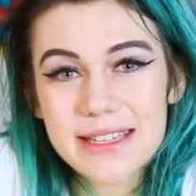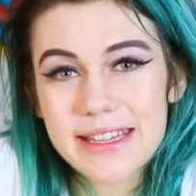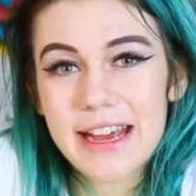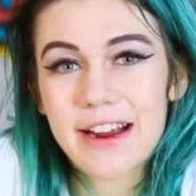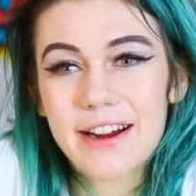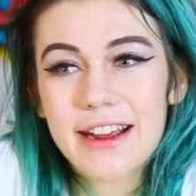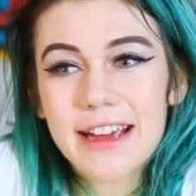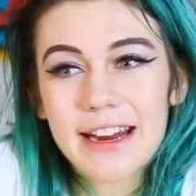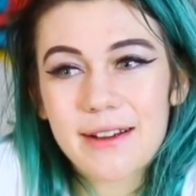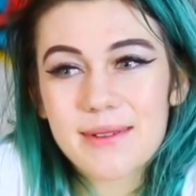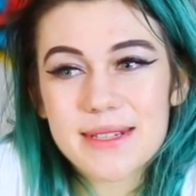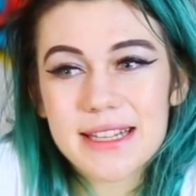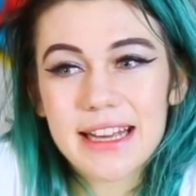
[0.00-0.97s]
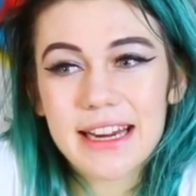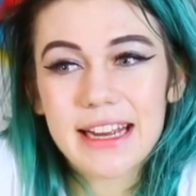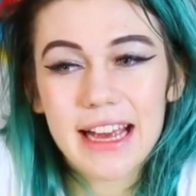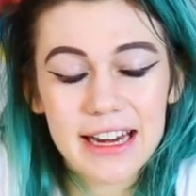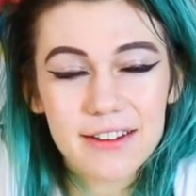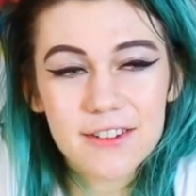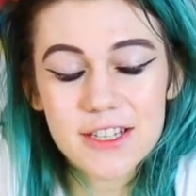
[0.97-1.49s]
scary and I wasn't getting
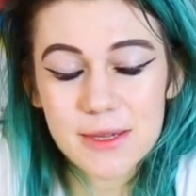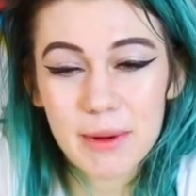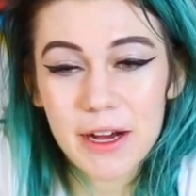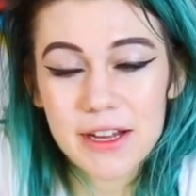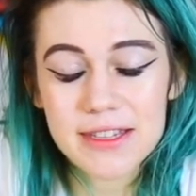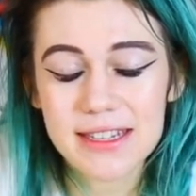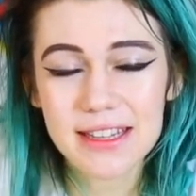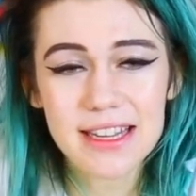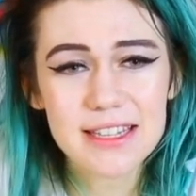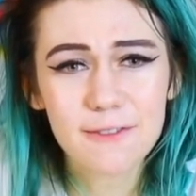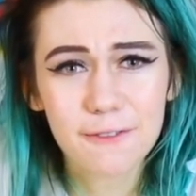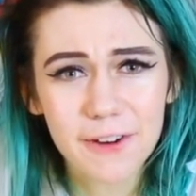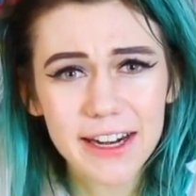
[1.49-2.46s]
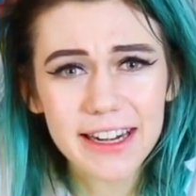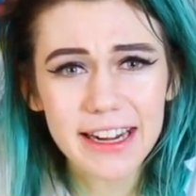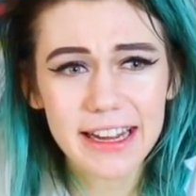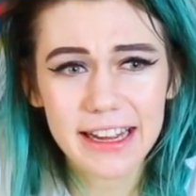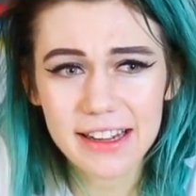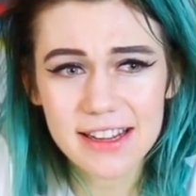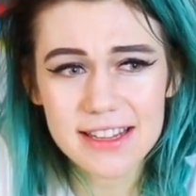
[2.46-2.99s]
any response and that's
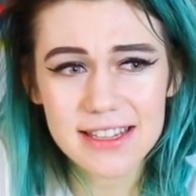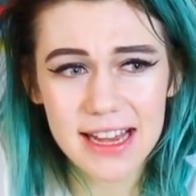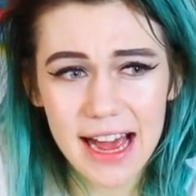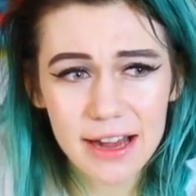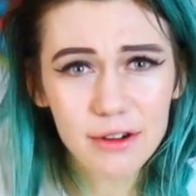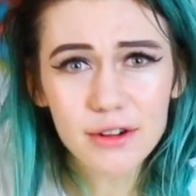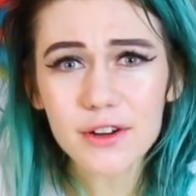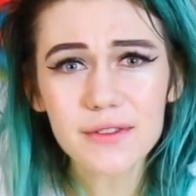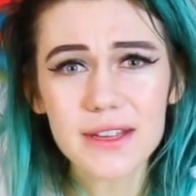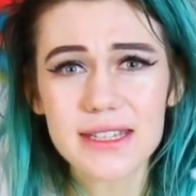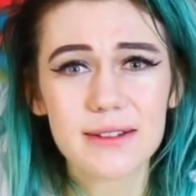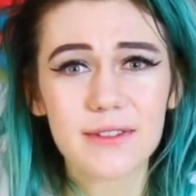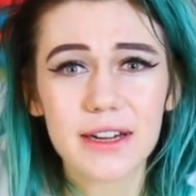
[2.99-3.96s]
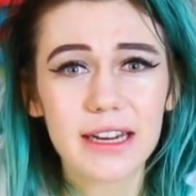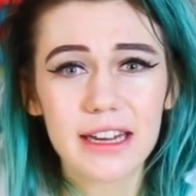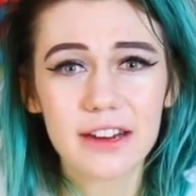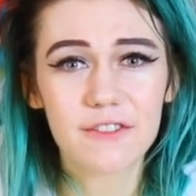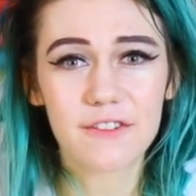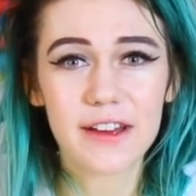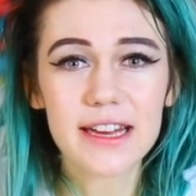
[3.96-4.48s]
frightening because I don't know if that's ever gonna
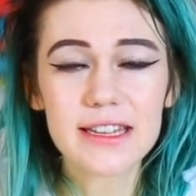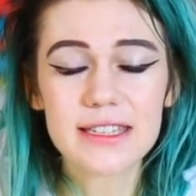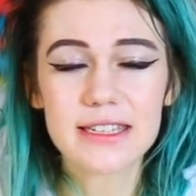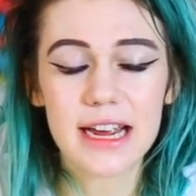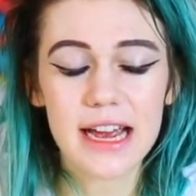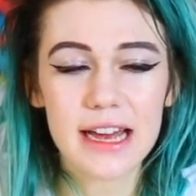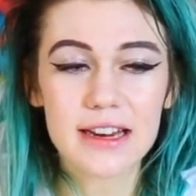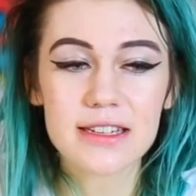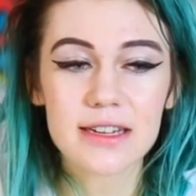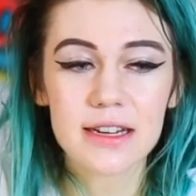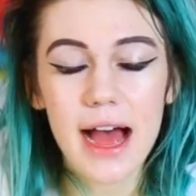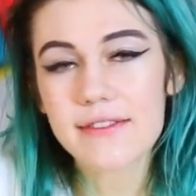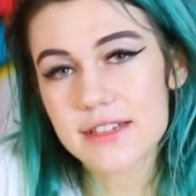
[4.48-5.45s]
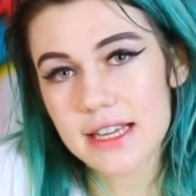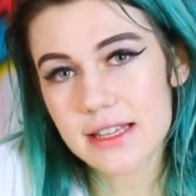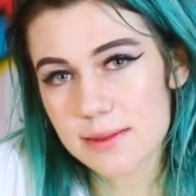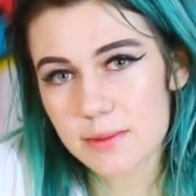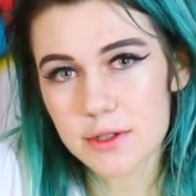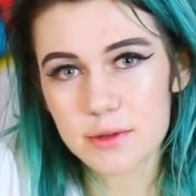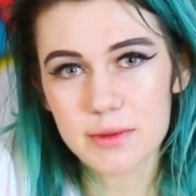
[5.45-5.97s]
get fixed and I've said
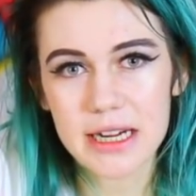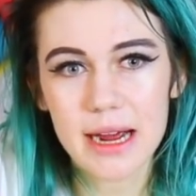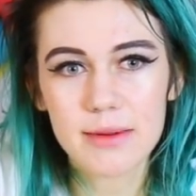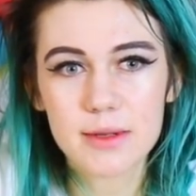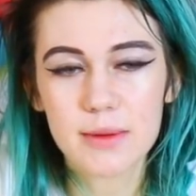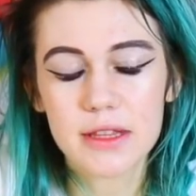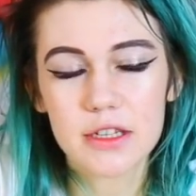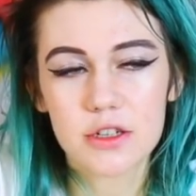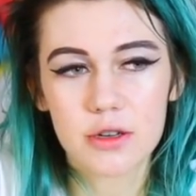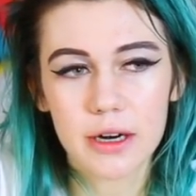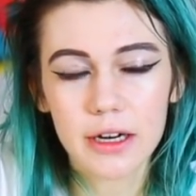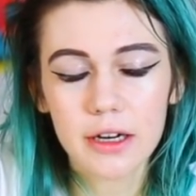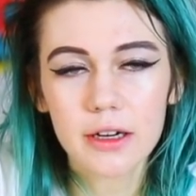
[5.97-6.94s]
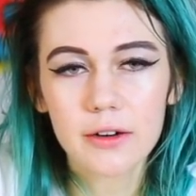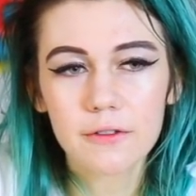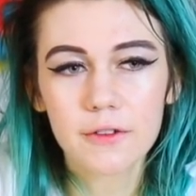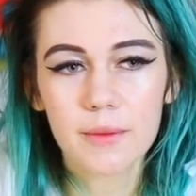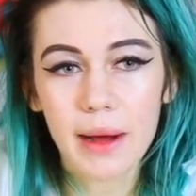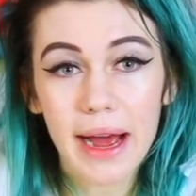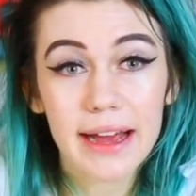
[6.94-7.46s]
this multiple times but the trigger
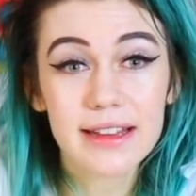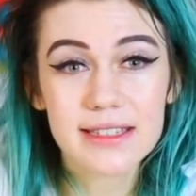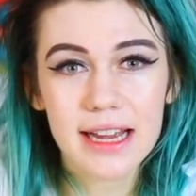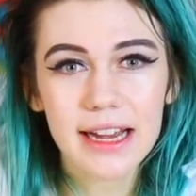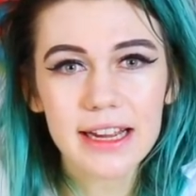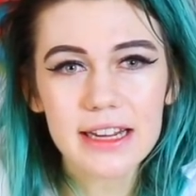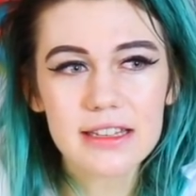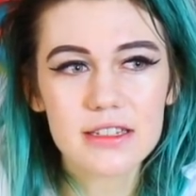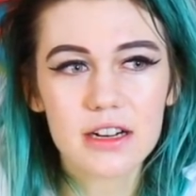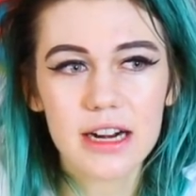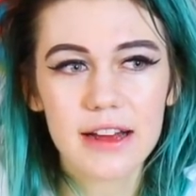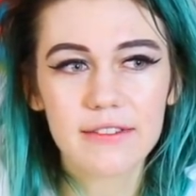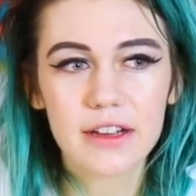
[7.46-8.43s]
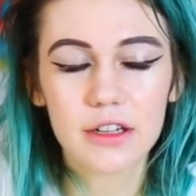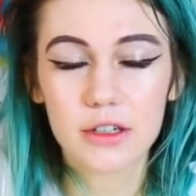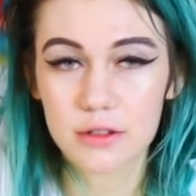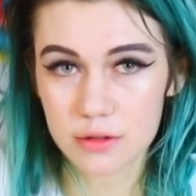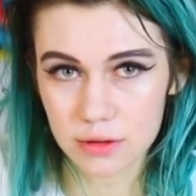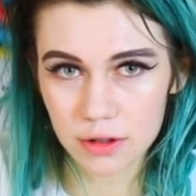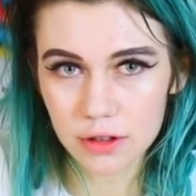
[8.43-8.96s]
for my anxiety is not having
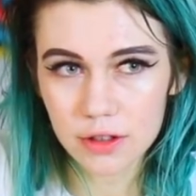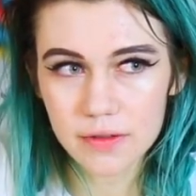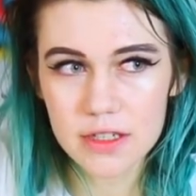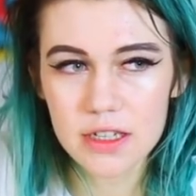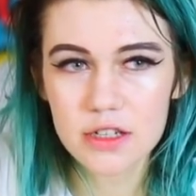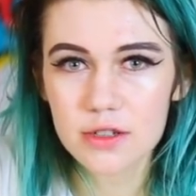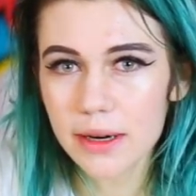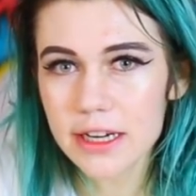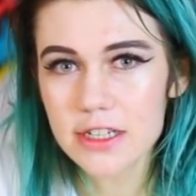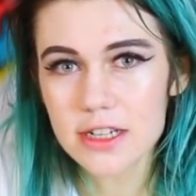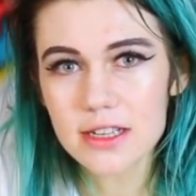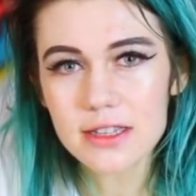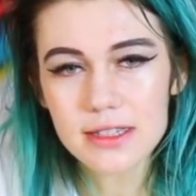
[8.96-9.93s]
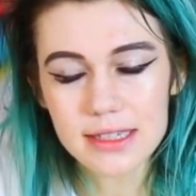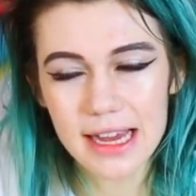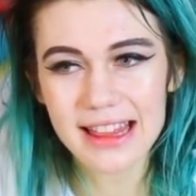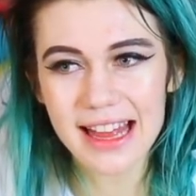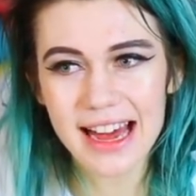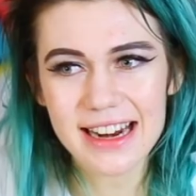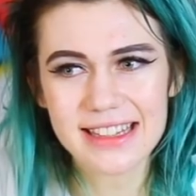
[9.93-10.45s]
control over situations
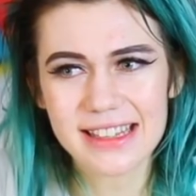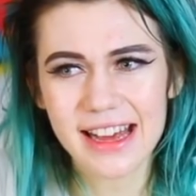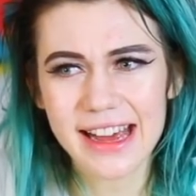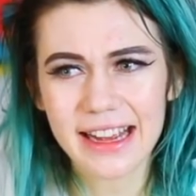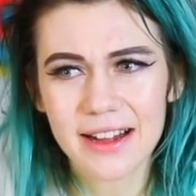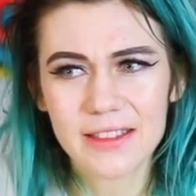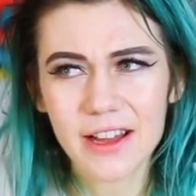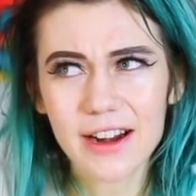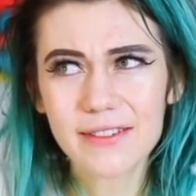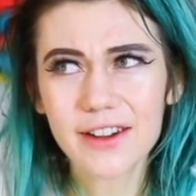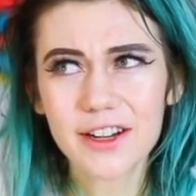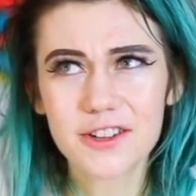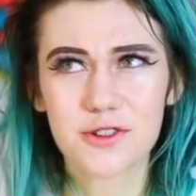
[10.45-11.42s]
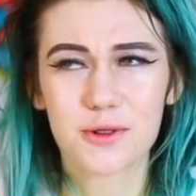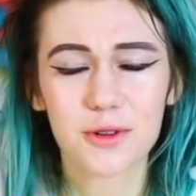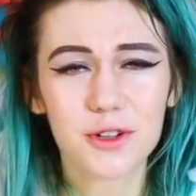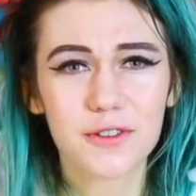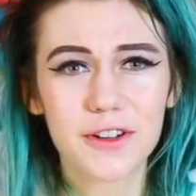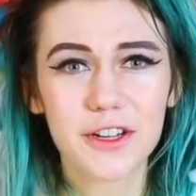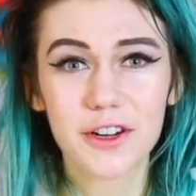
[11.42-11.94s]
and that is like not having control
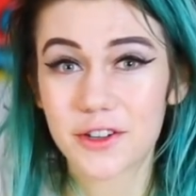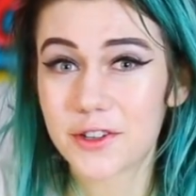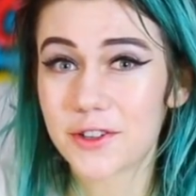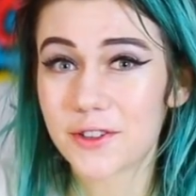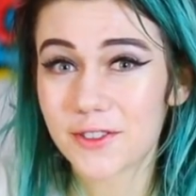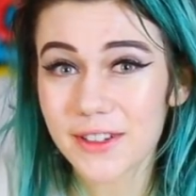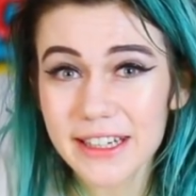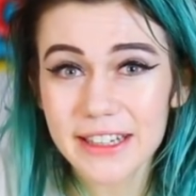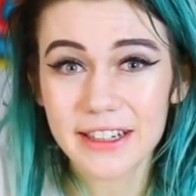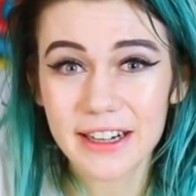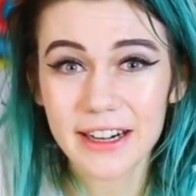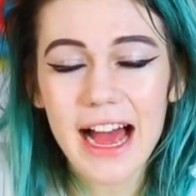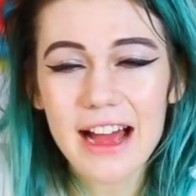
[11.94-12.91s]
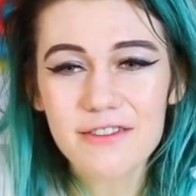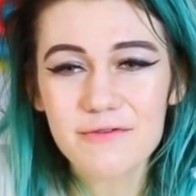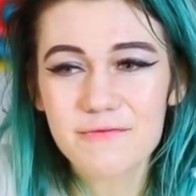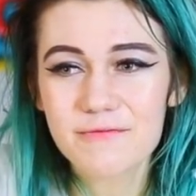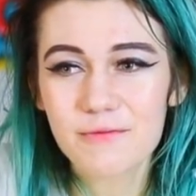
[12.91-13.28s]
over your career. I've